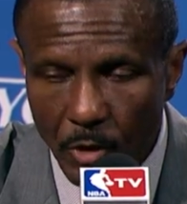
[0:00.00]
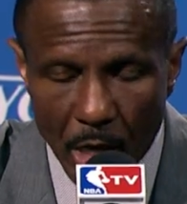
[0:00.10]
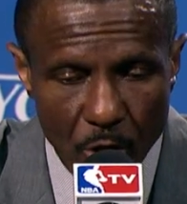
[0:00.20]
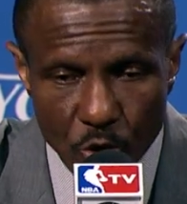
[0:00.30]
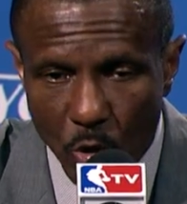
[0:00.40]
And
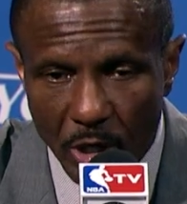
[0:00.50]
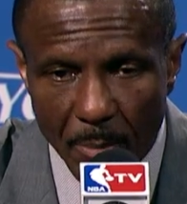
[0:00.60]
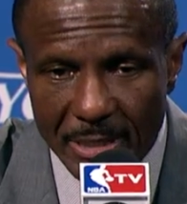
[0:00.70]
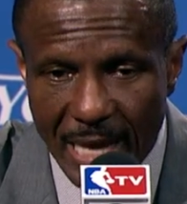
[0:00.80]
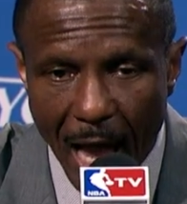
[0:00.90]
there's going to come
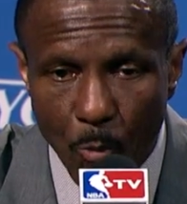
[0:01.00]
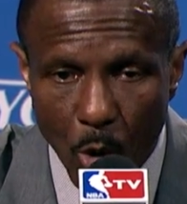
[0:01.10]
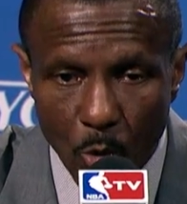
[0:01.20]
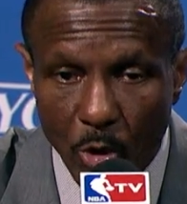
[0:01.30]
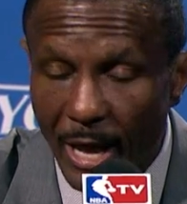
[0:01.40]
a time where
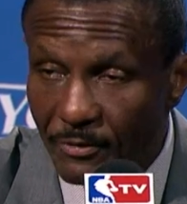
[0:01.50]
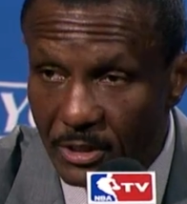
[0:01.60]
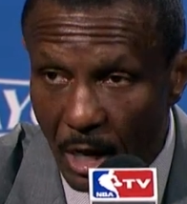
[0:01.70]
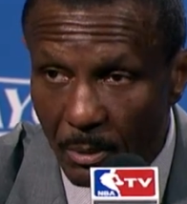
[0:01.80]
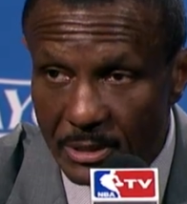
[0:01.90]
we're going to have to
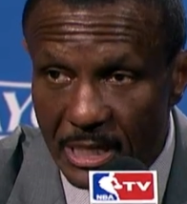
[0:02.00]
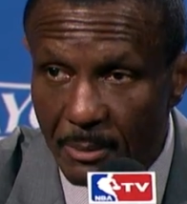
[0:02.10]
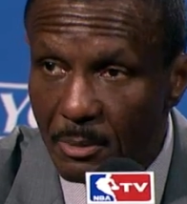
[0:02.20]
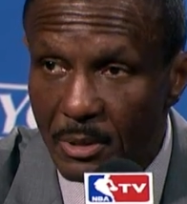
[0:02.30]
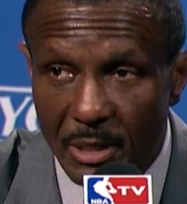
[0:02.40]
double team
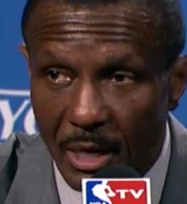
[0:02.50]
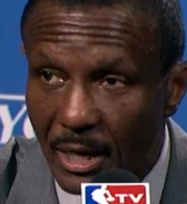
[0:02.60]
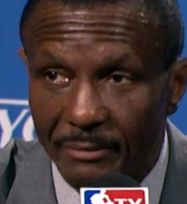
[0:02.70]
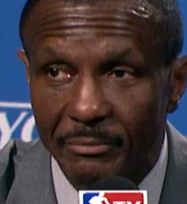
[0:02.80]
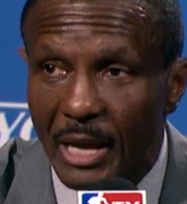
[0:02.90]
him
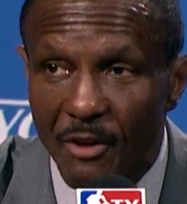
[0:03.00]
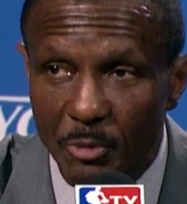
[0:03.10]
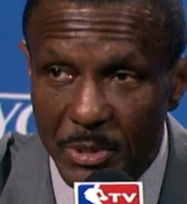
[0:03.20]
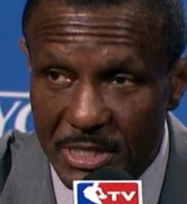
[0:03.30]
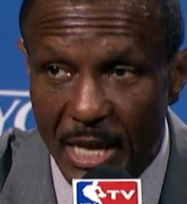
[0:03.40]
at every
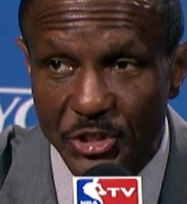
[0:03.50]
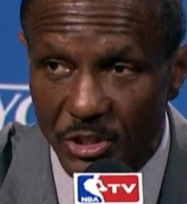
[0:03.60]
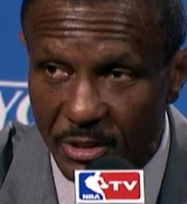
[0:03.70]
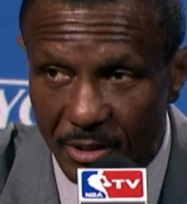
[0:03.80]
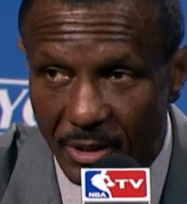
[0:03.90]

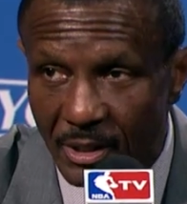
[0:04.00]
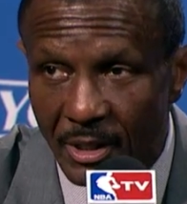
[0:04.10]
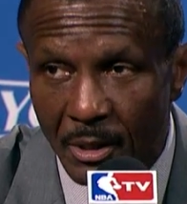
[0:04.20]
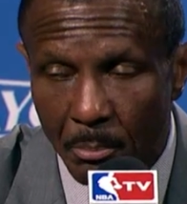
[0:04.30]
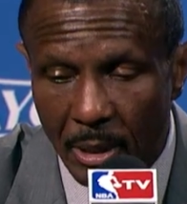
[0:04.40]
possession.
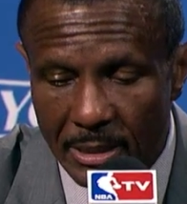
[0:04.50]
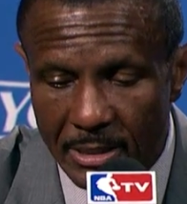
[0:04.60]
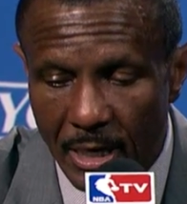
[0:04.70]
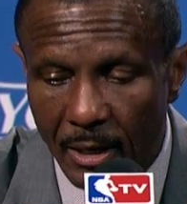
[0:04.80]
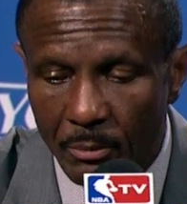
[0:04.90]
But
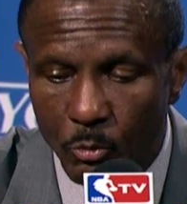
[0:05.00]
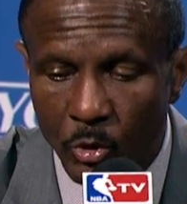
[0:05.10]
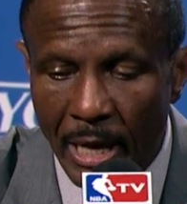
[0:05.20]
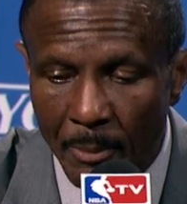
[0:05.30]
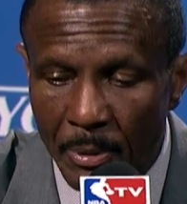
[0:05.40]
we
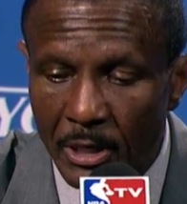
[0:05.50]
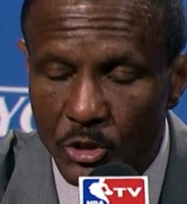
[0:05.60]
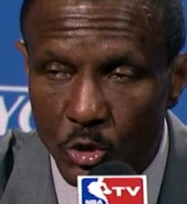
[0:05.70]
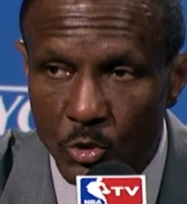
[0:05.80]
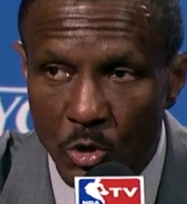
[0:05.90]
got to pick and
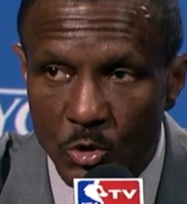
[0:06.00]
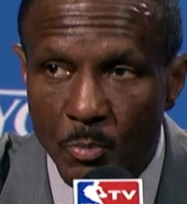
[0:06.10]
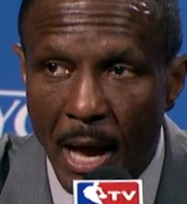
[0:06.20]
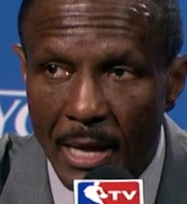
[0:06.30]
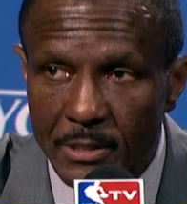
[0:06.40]
choose those
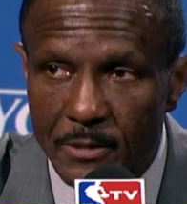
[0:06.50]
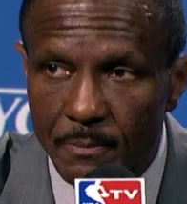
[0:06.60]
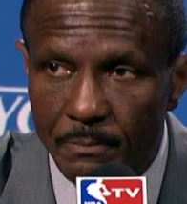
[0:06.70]
spots.